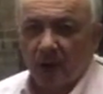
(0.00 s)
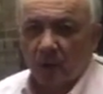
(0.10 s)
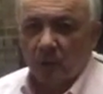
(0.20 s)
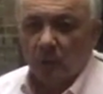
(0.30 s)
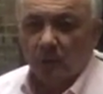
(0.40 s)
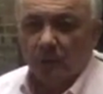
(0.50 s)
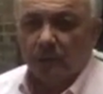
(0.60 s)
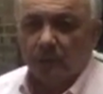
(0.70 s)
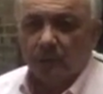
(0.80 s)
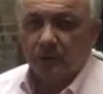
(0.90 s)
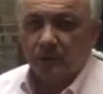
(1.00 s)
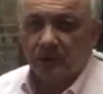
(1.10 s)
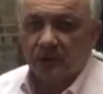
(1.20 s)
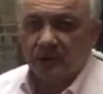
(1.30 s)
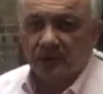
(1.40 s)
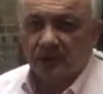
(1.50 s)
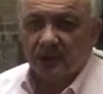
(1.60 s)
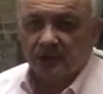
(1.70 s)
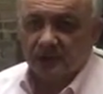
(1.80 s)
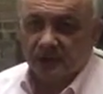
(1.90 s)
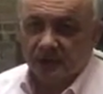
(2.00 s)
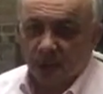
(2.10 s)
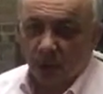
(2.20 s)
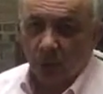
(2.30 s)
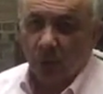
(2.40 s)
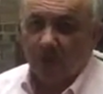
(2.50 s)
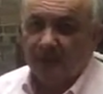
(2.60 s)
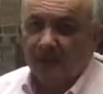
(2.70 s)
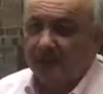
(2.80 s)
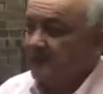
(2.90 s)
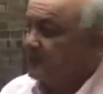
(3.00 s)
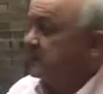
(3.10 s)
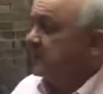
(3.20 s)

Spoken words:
Our book is The Old Man and the